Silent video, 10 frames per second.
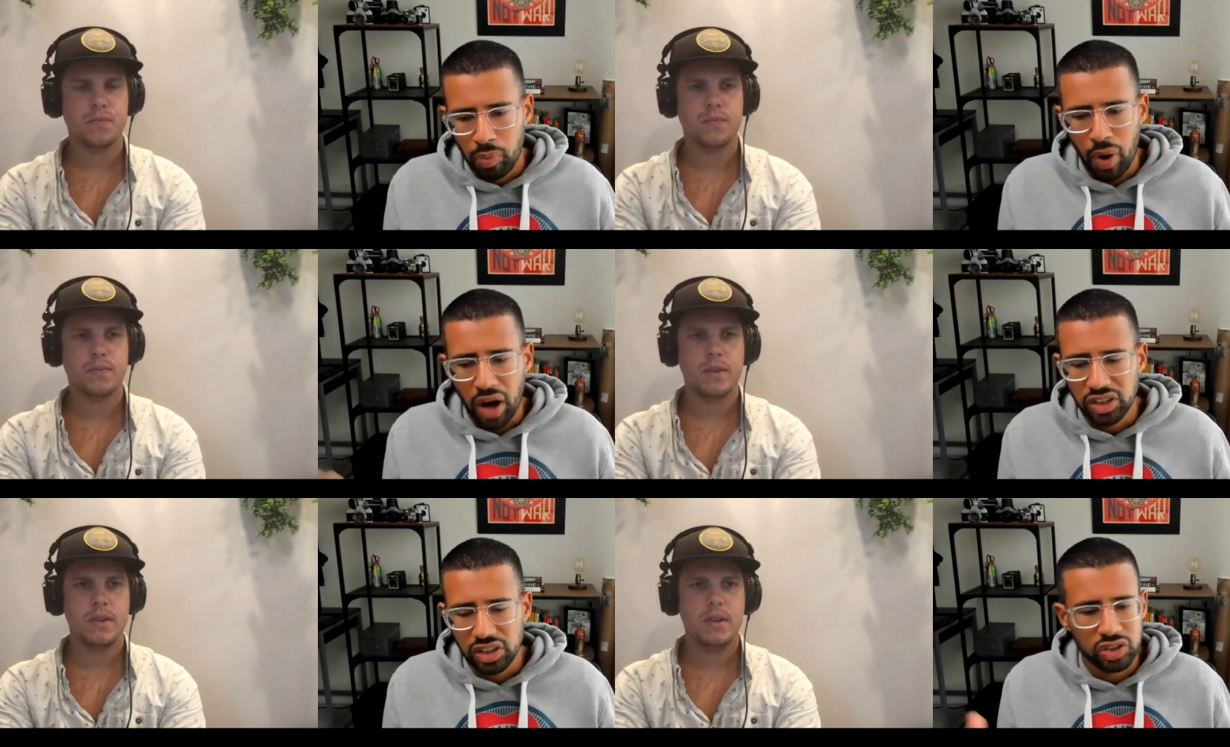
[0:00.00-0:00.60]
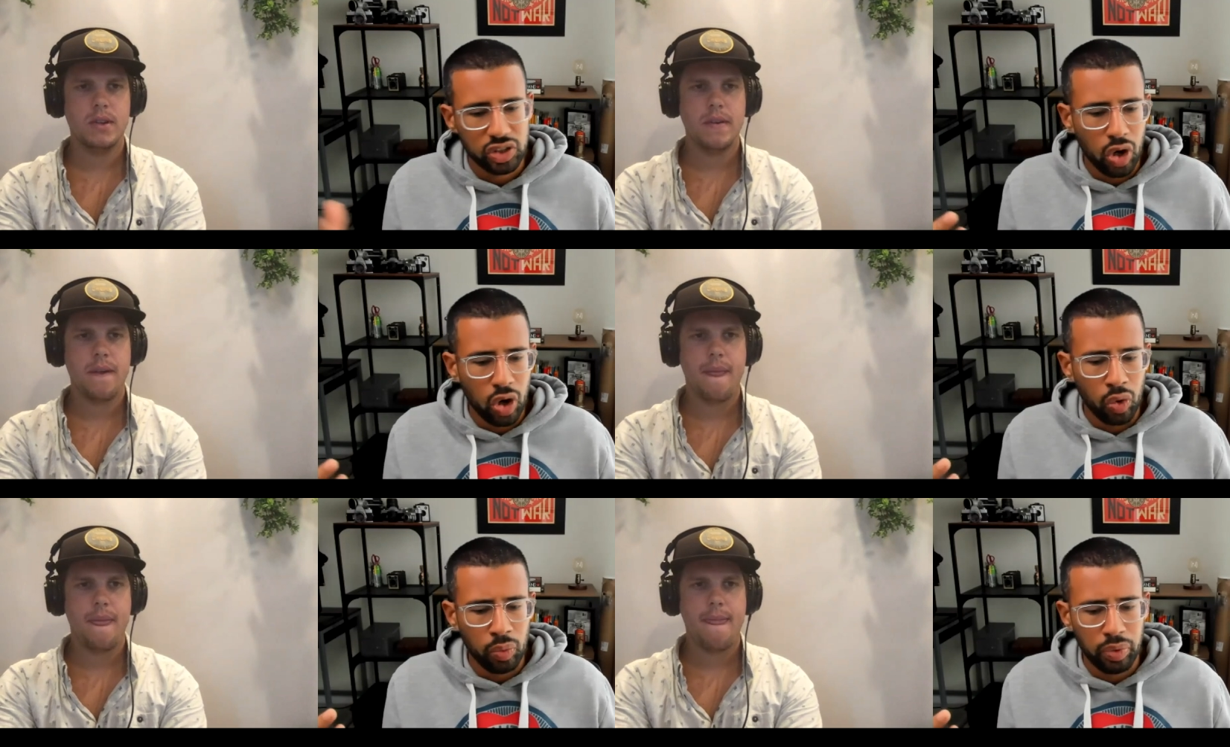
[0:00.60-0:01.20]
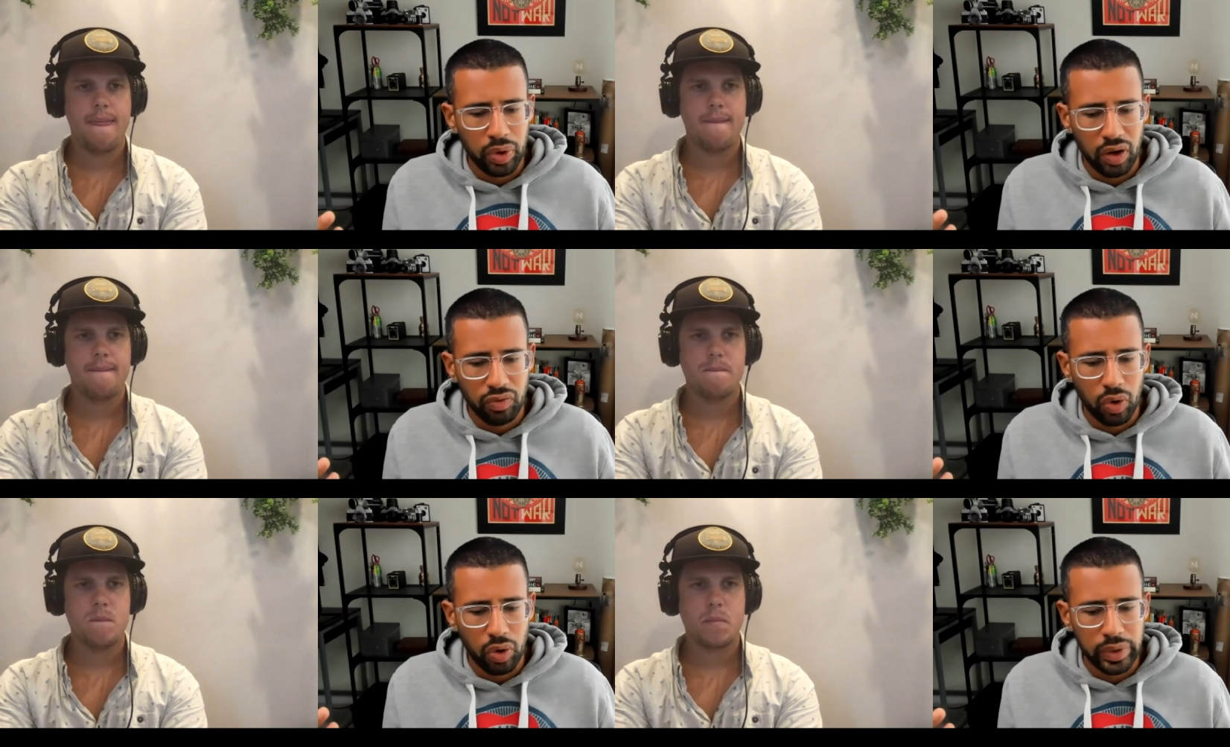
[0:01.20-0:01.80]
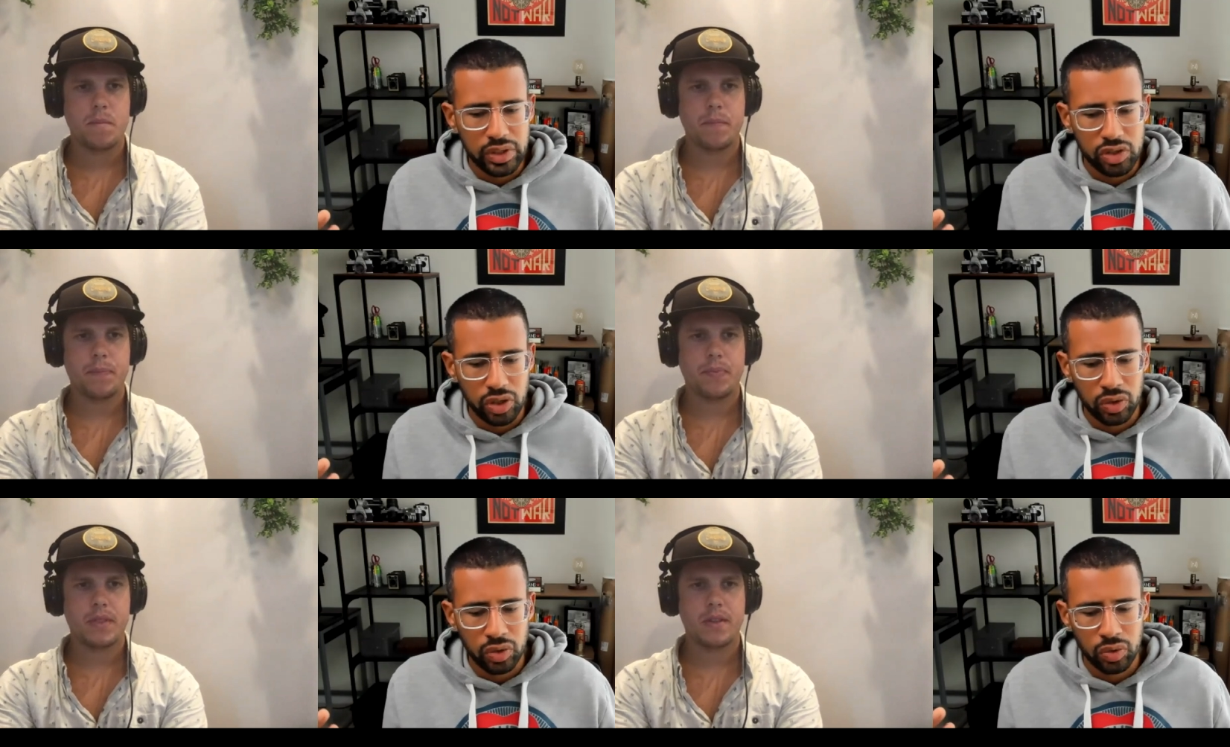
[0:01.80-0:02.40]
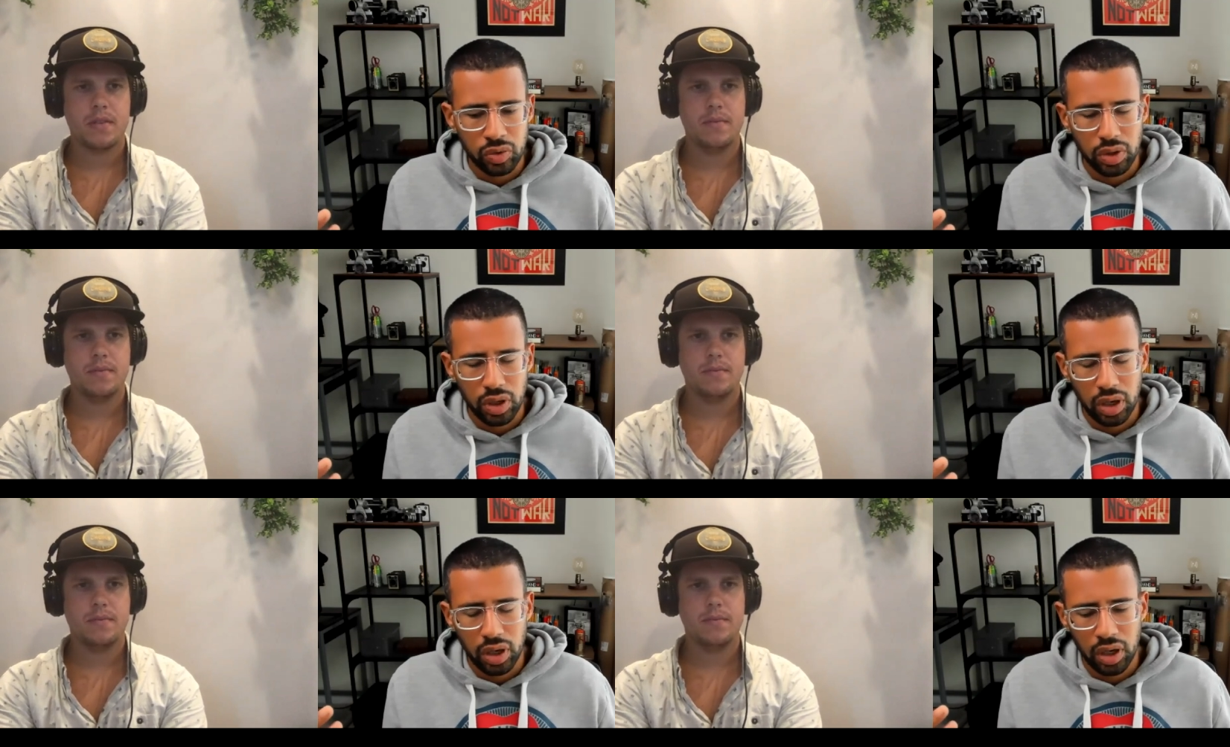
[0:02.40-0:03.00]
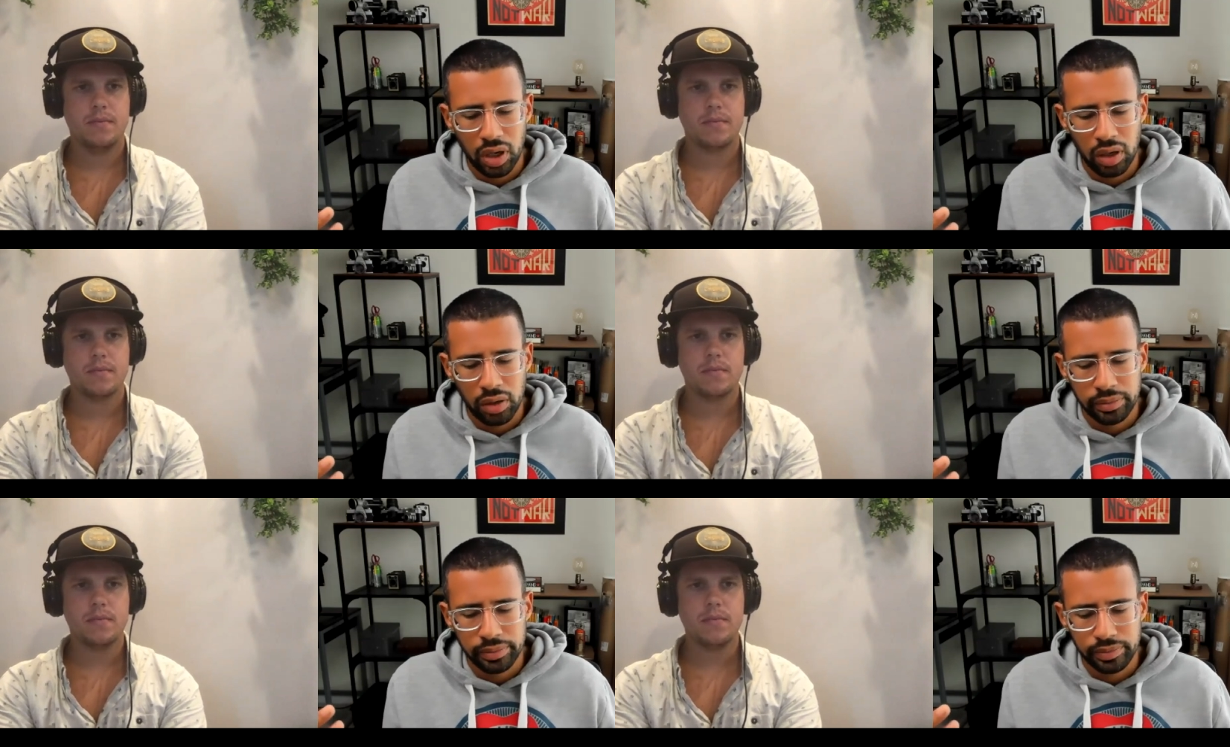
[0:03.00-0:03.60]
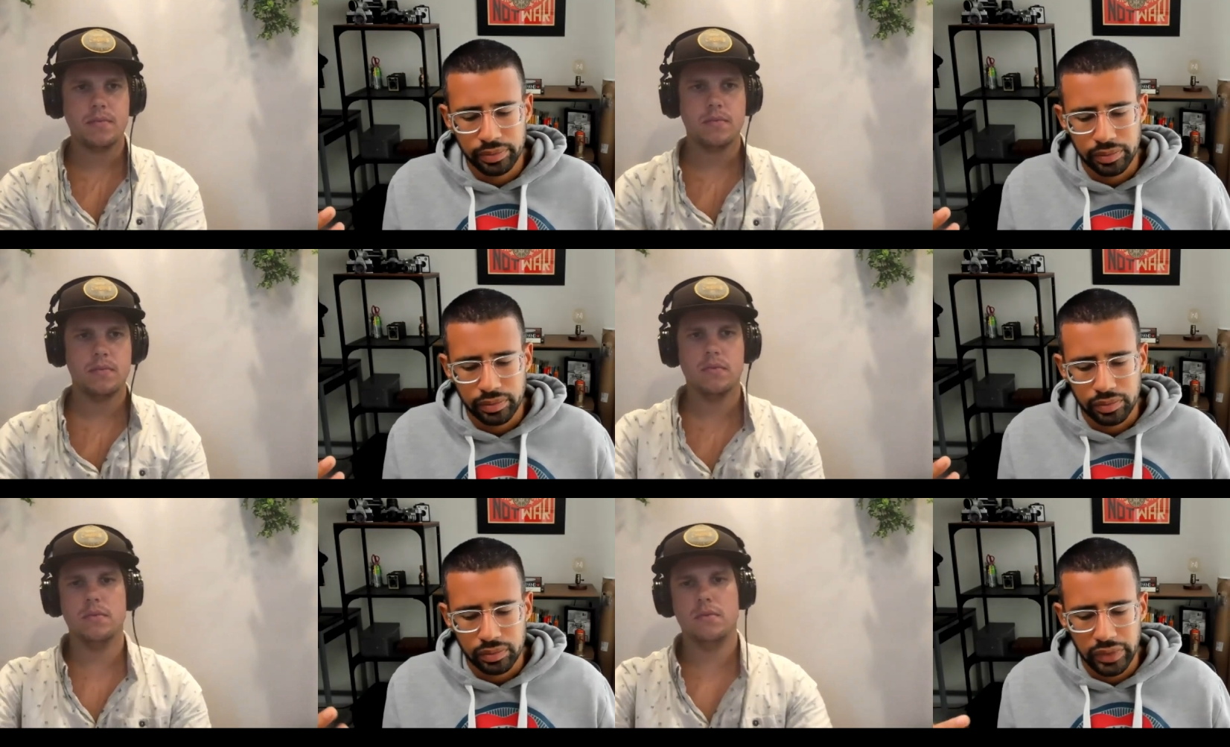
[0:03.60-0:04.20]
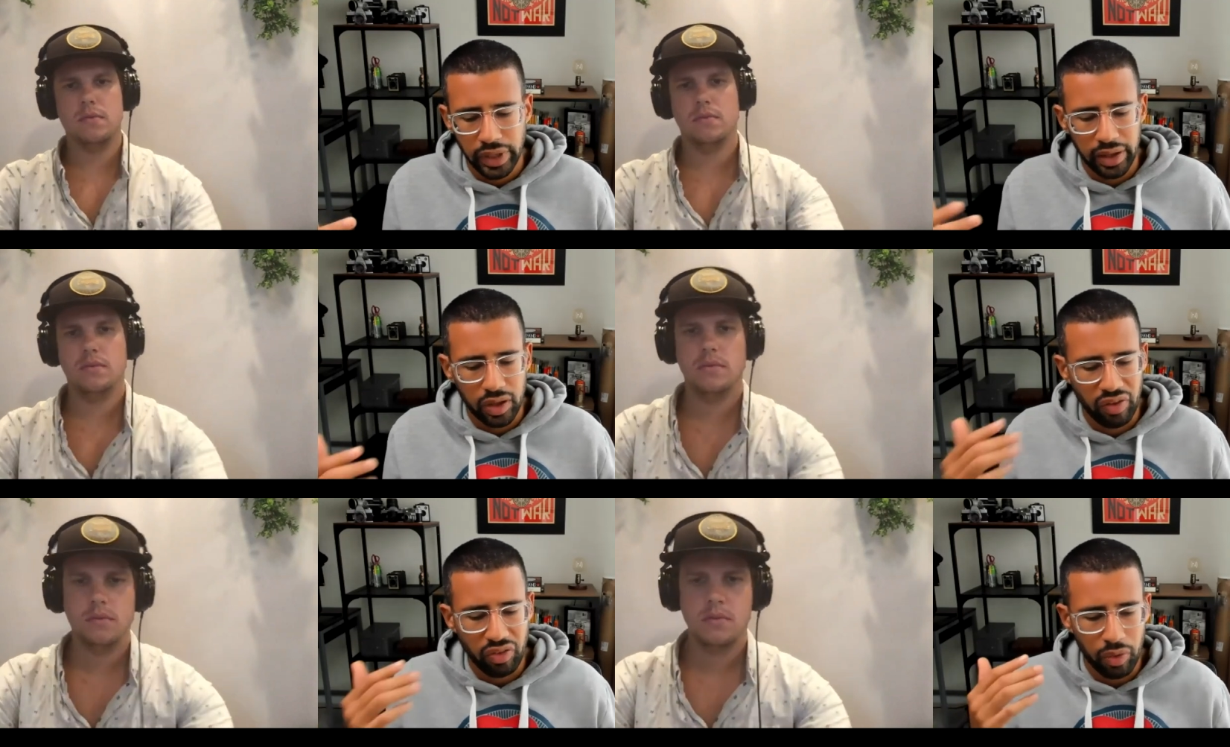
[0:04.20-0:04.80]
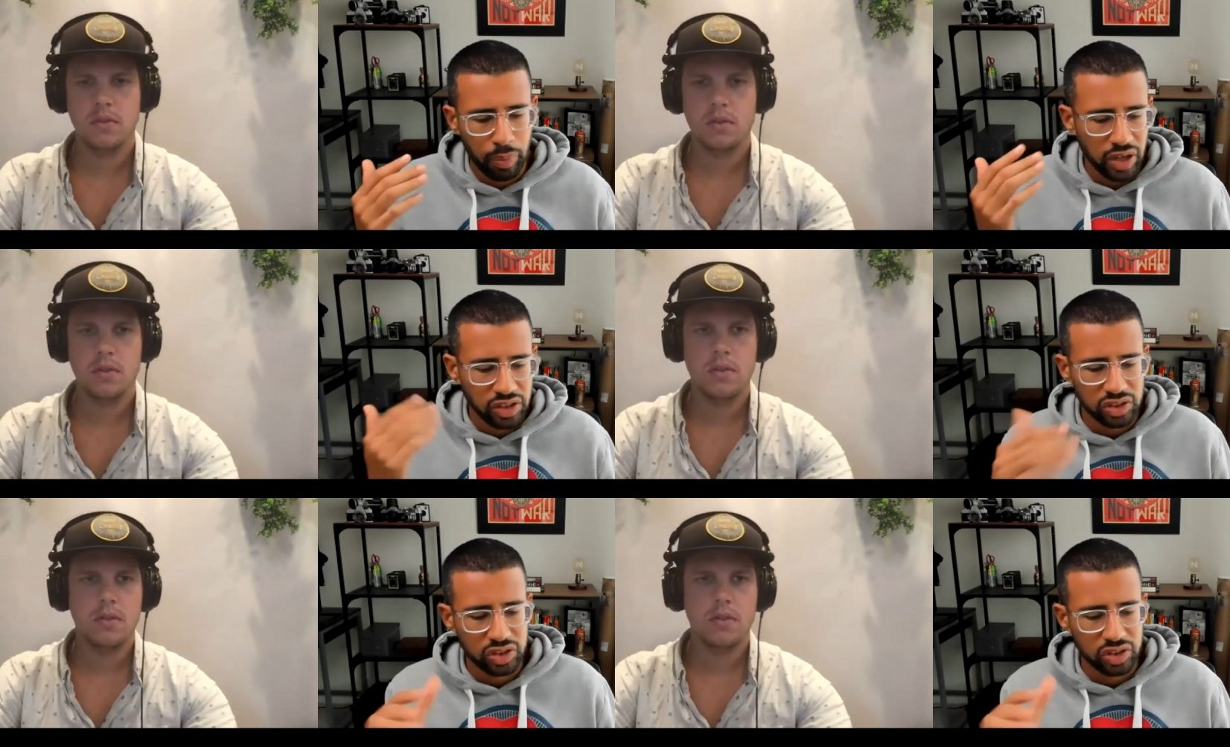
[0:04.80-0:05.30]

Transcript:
Speaker 1: project scope of what we do, um, like whatever project